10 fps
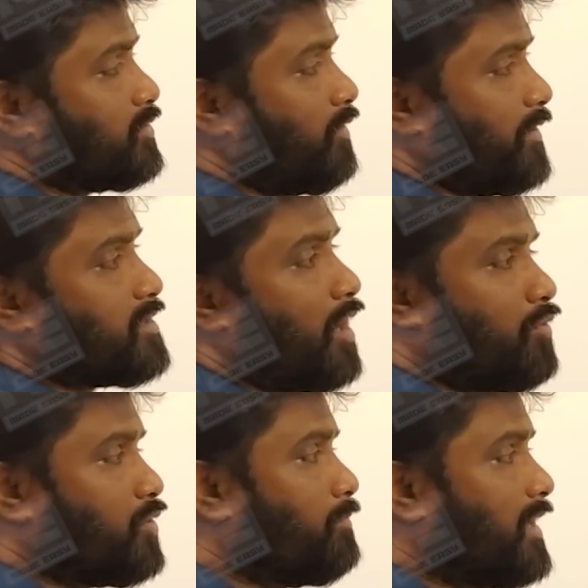so first how
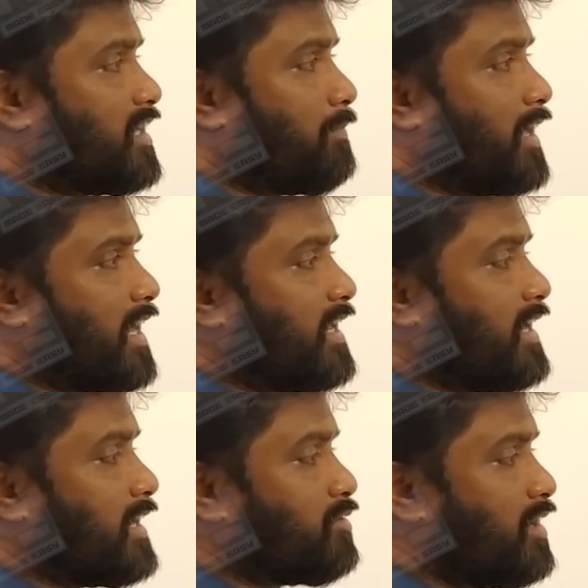to multiply any
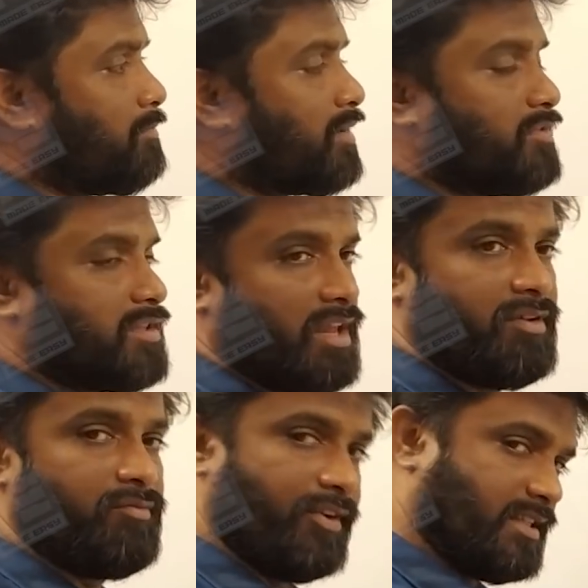natural number with
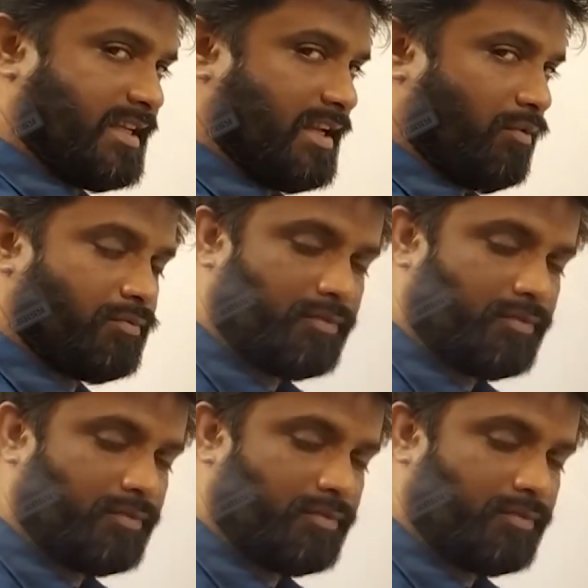11 we'll see now